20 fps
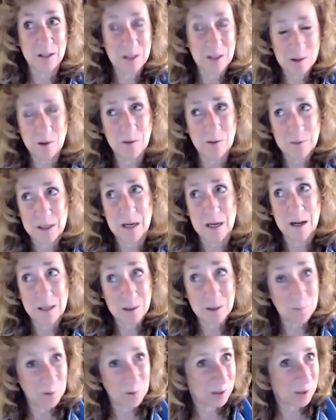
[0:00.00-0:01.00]
Soul of an
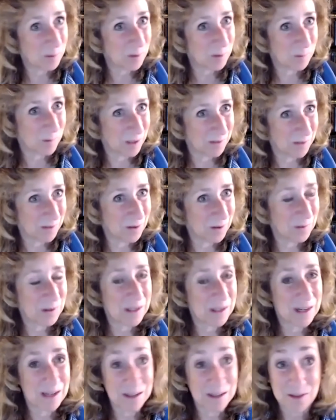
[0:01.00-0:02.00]
Octopus was one of those
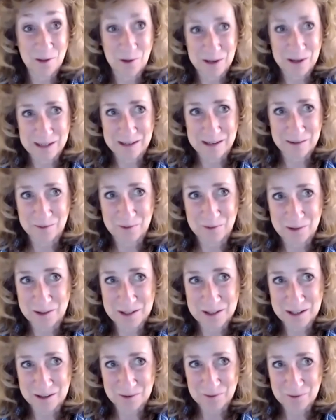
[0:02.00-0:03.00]
that I thought out very
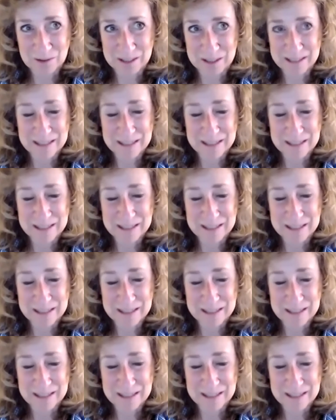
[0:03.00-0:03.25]
carefully,